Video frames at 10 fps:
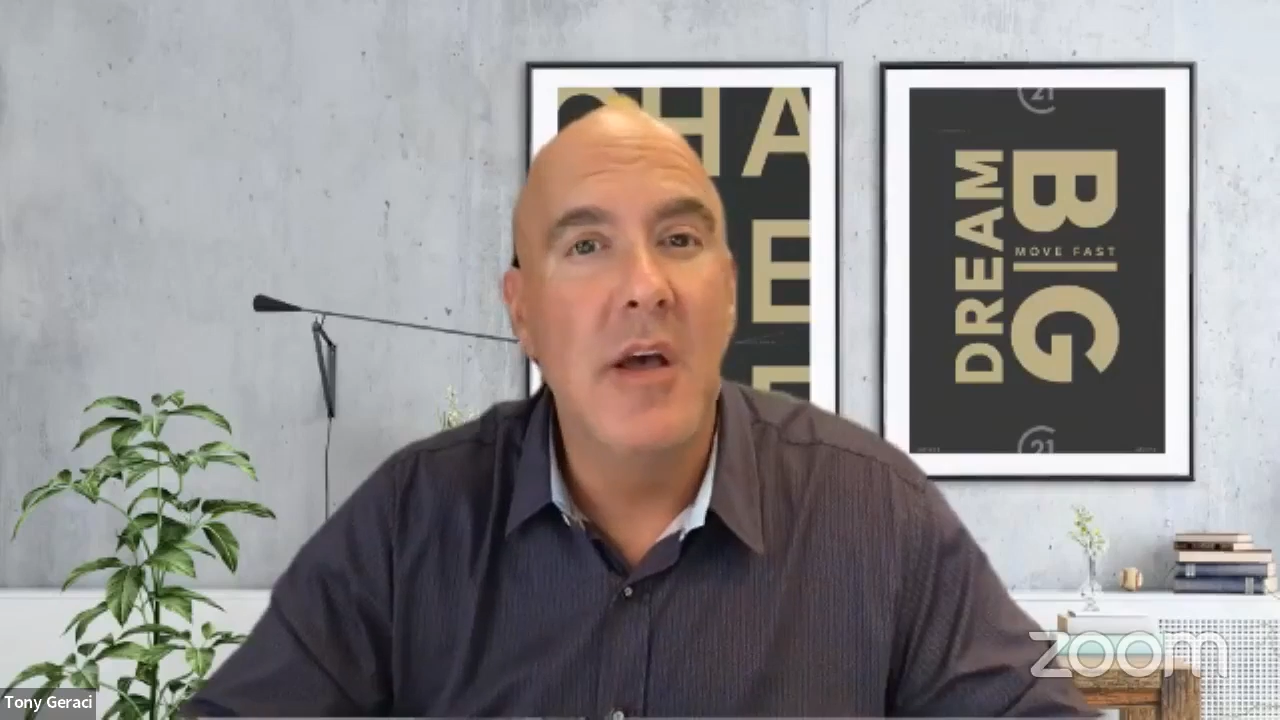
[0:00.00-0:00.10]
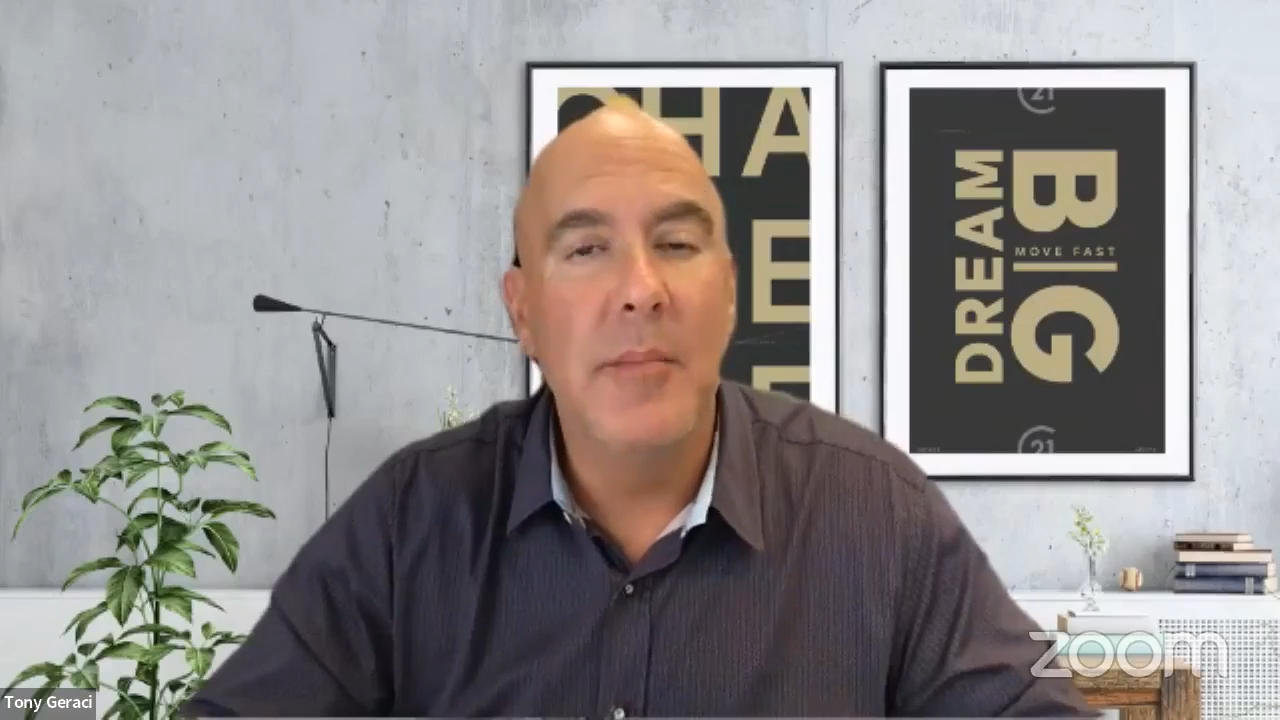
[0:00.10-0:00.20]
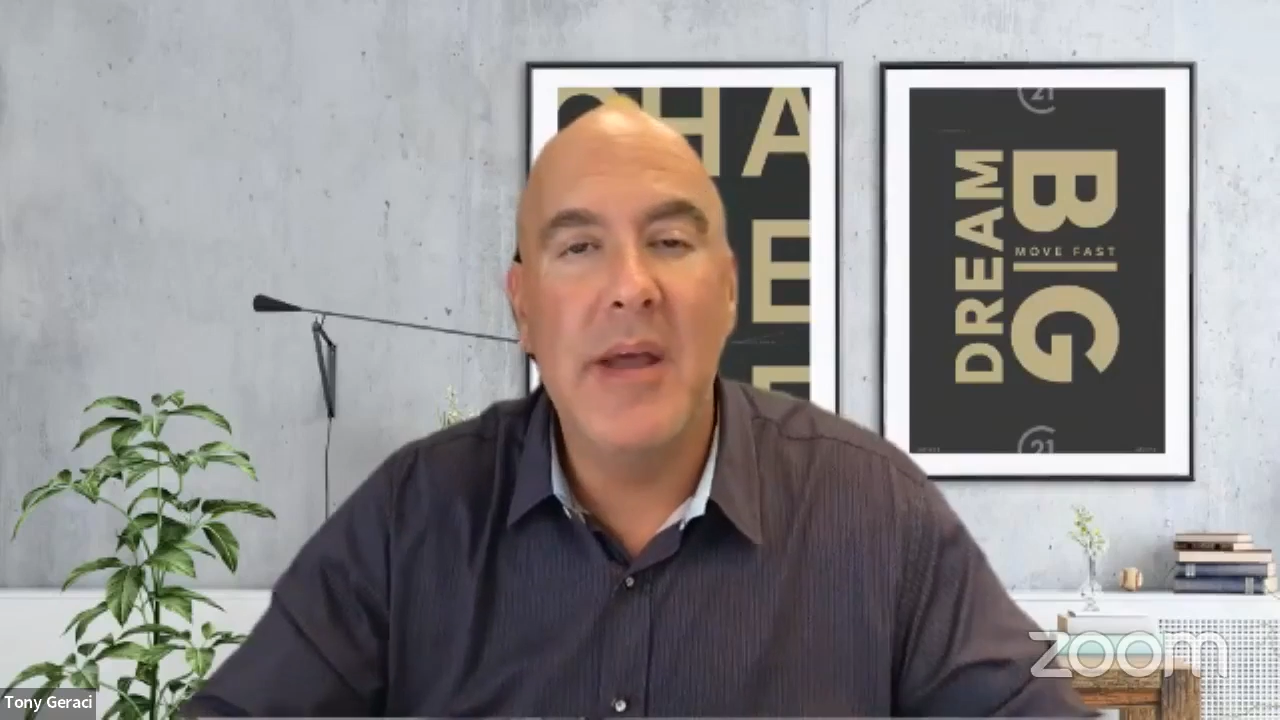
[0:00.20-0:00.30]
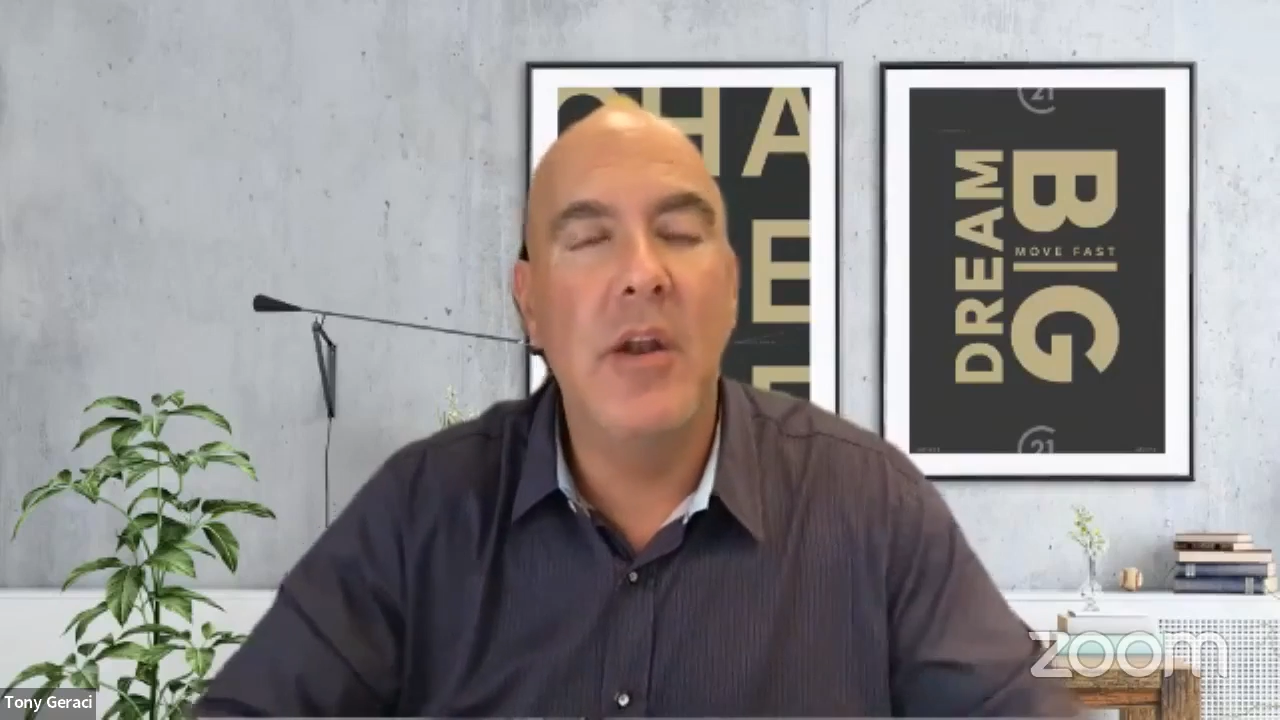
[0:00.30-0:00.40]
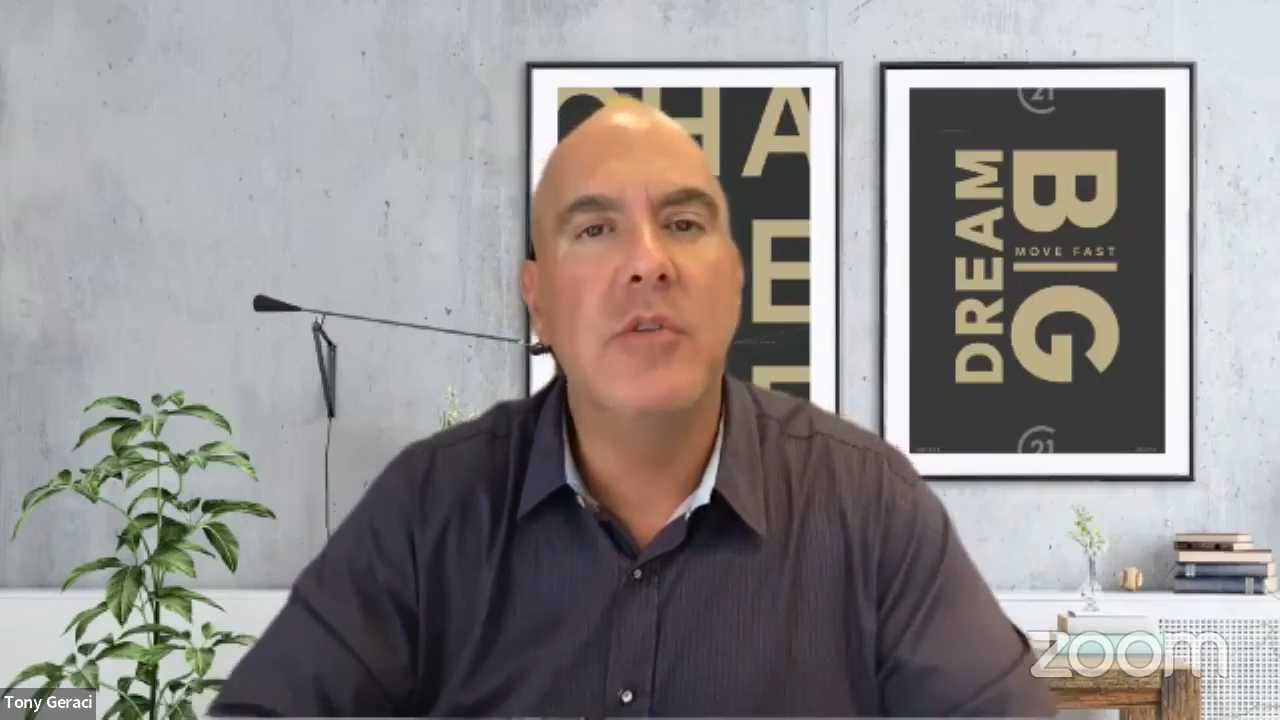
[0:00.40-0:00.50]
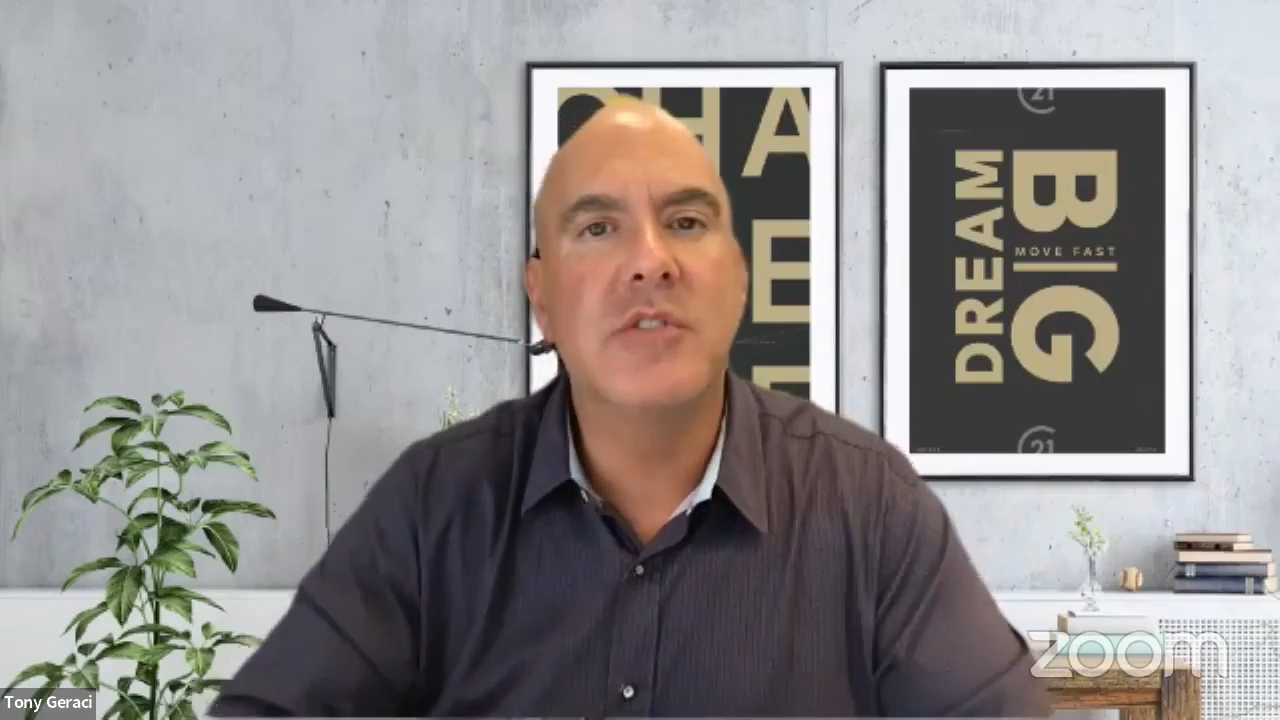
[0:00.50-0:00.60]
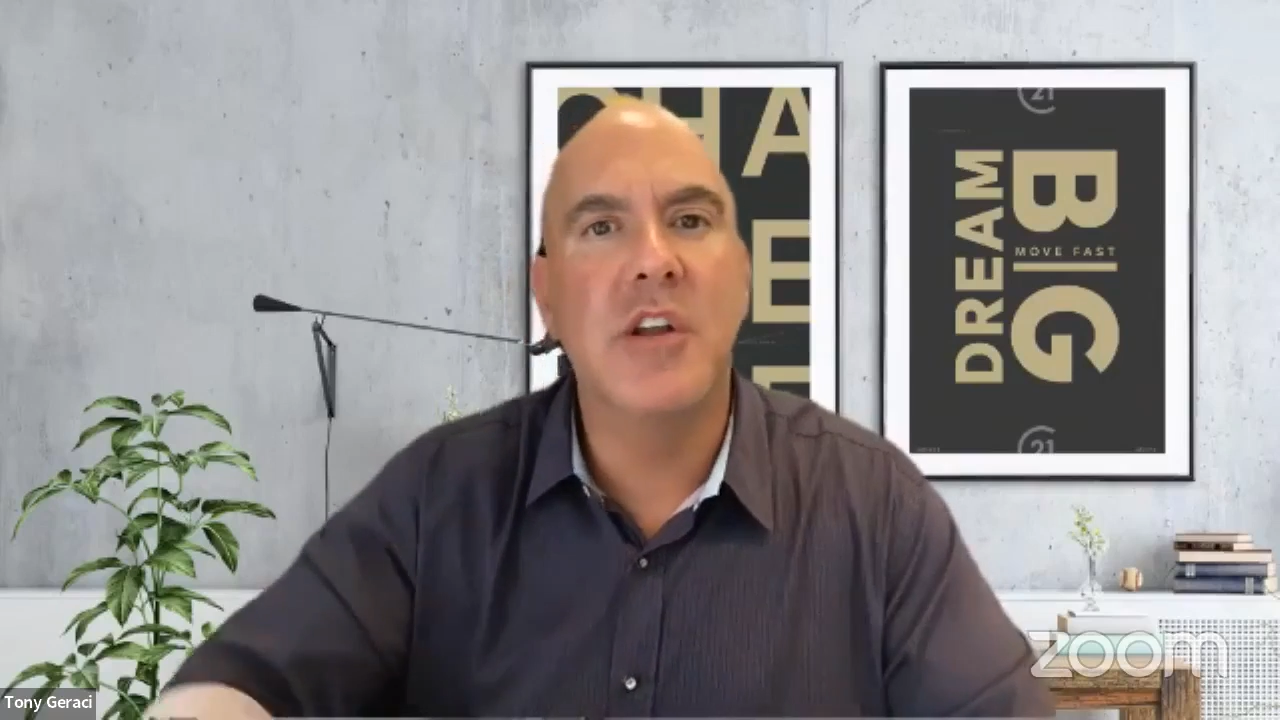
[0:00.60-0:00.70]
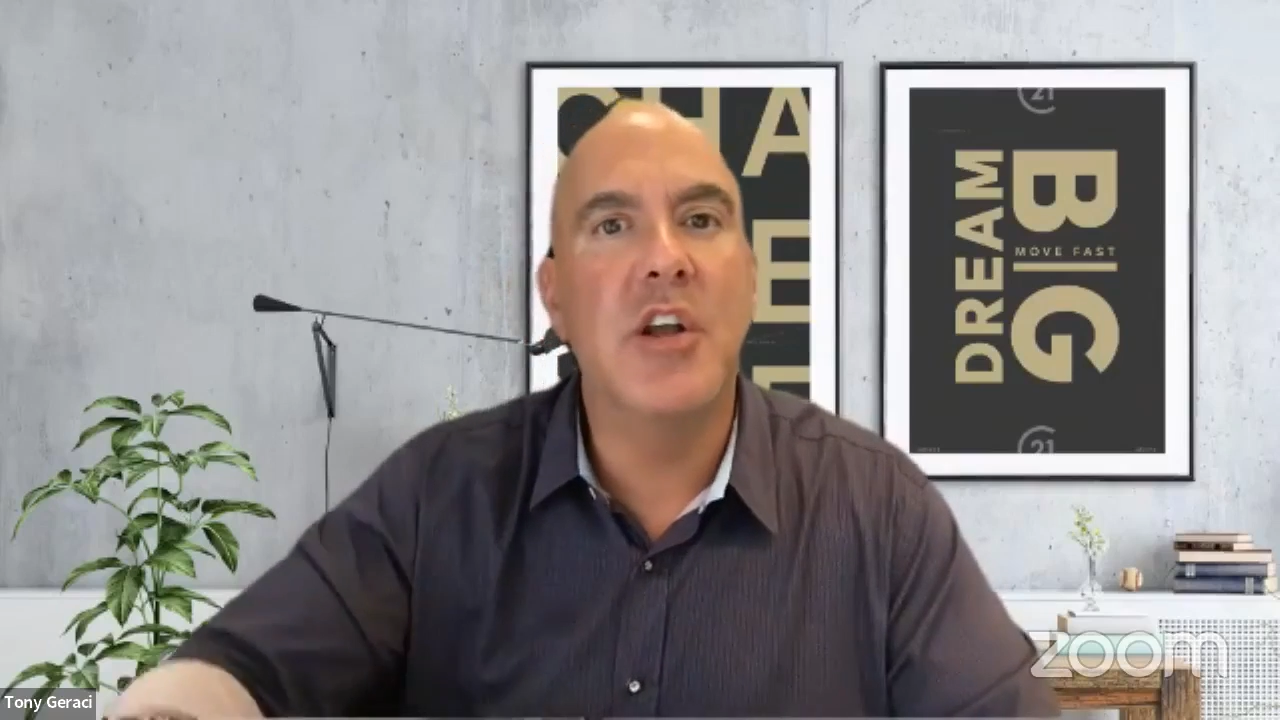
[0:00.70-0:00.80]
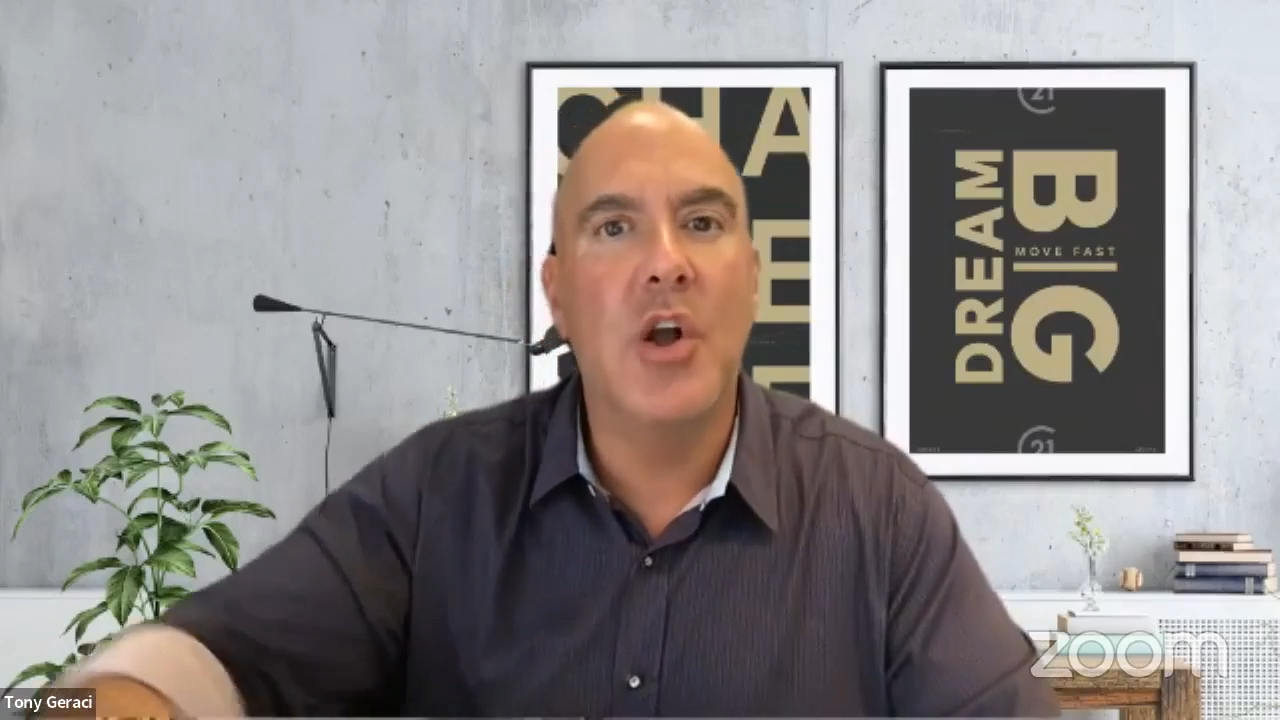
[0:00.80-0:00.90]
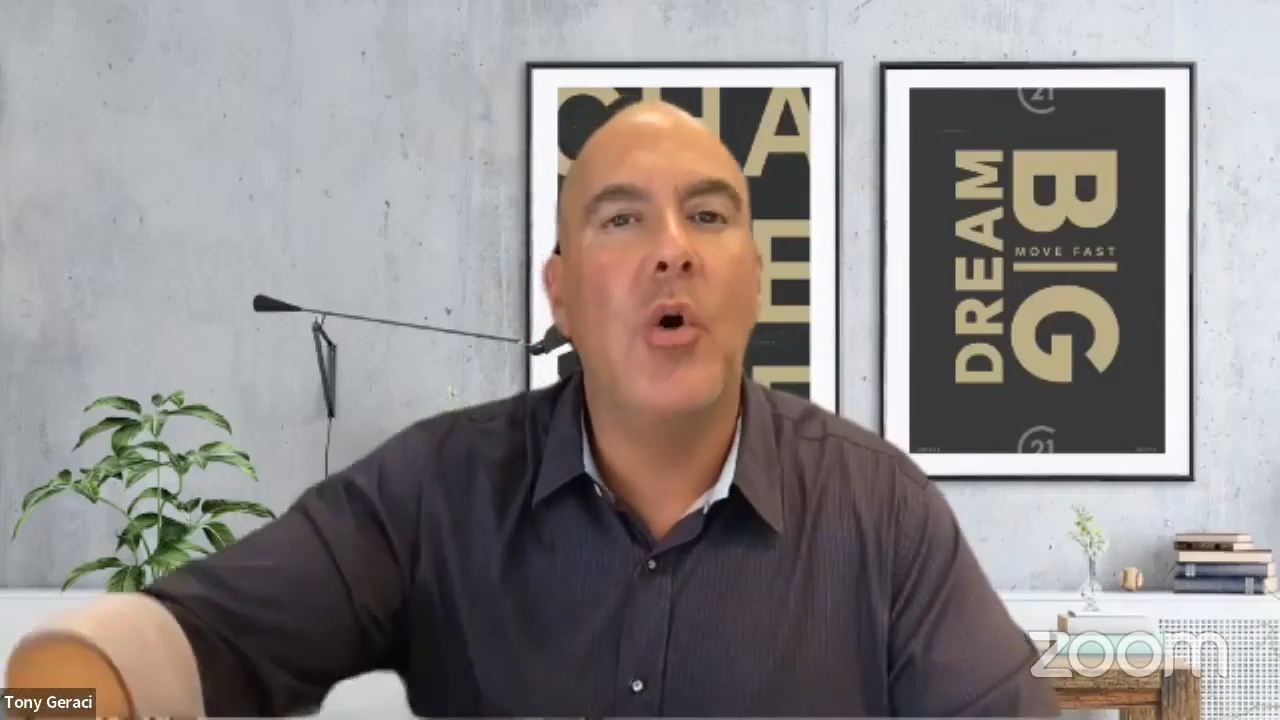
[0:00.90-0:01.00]
but I know it's going
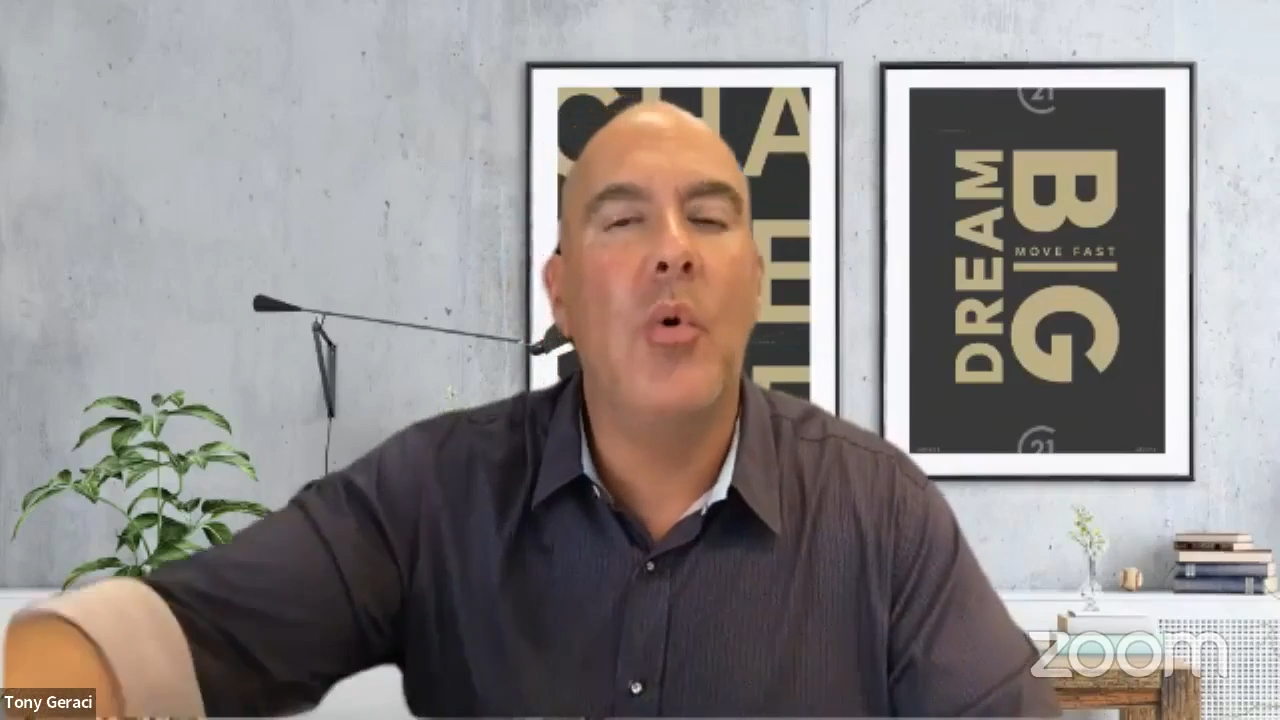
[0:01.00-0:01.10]
to go